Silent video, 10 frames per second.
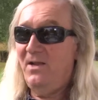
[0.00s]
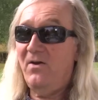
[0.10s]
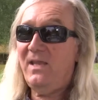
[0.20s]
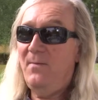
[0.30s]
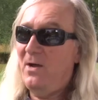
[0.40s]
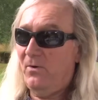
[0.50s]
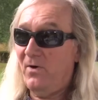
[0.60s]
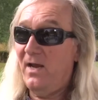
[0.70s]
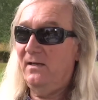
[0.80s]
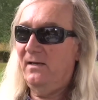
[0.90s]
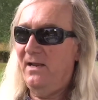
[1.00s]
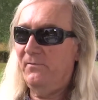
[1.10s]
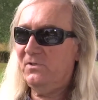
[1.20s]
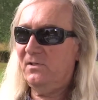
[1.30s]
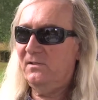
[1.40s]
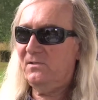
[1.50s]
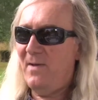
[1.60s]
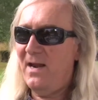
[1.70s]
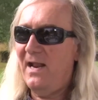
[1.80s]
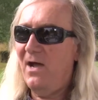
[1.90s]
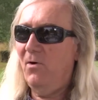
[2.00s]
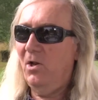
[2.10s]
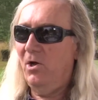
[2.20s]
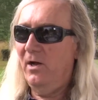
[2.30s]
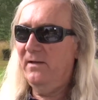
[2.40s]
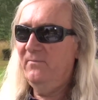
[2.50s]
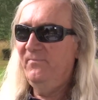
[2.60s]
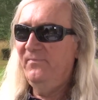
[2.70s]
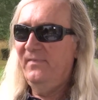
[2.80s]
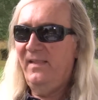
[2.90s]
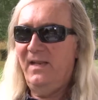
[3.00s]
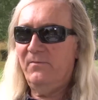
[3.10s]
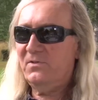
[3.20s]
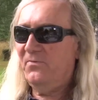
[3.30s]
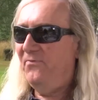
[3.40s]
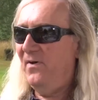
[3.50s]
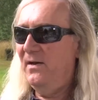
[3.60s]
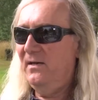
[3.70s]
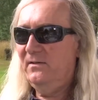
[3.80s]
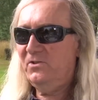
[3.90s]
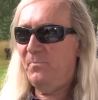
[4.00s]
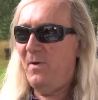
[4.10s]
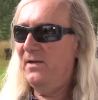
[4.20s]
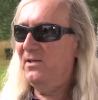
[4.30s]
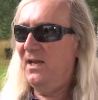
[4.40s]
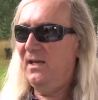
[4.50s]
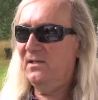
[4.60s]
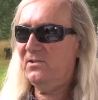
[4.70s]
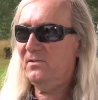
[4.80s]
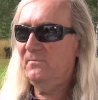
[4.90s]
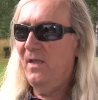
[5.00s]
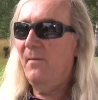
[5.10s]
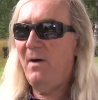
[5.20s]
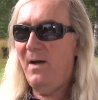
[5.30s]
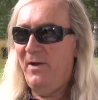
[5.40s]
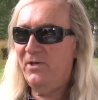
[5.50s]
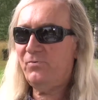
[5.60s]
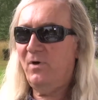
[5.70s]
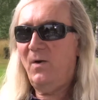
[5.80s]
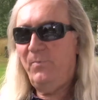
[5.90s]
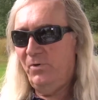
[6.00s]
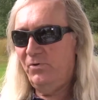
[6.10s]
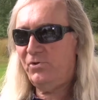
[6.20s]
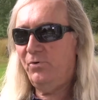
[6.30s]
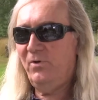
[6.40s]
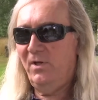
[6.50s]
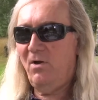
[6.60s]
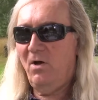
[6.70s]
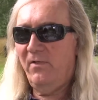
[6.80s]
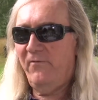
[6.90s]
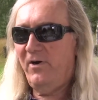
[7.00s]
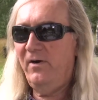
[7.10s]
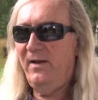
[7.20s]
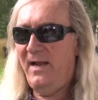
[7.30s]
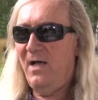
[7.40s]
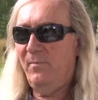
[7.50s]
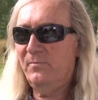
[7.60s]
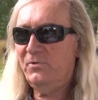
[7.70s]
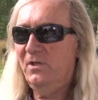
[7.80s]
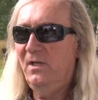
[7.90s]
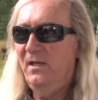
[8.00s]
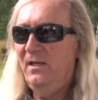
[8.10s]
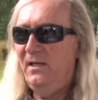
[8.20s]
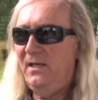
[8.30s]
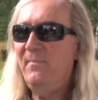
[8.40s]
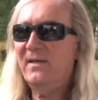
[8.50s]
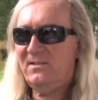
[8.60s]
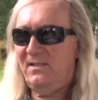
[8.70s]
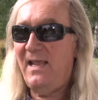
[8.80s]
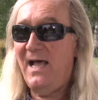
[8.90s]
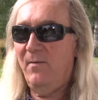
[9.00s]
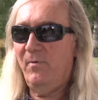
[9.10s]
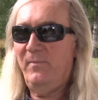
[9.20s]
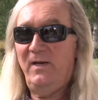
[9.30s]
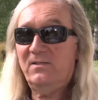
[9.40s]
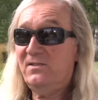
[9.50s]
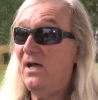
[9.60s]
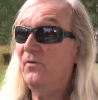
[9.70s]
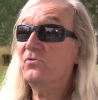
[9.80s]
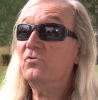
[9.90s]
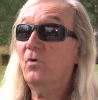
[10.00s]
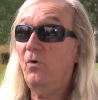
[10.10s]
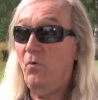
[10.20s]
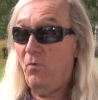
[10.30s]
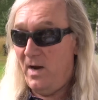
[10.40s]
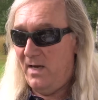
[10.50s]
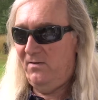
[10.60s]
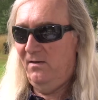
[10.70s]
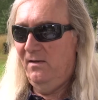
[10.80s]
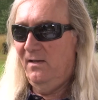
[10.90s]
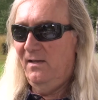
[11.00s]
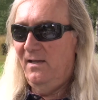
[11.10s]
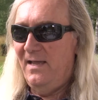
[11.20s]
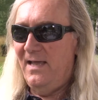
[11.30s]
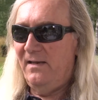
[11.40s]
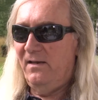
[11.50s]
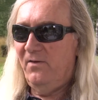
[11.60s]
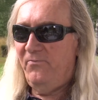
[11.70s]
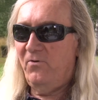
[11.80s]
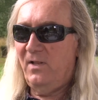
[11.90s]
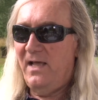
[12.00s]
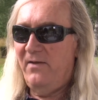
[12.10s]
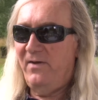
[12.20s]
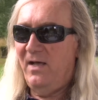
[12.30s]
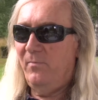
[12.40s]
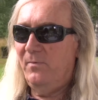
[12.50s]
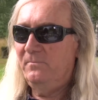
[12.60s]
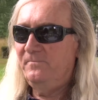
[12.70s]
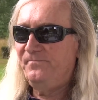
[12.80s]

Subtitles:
No, it came out great, and it's about an hour long, and it was a fun, spontaneous. Bob Ezrin, our producer, who did all of our hit albums, he mixed the album, and it sounds great, and for a live album.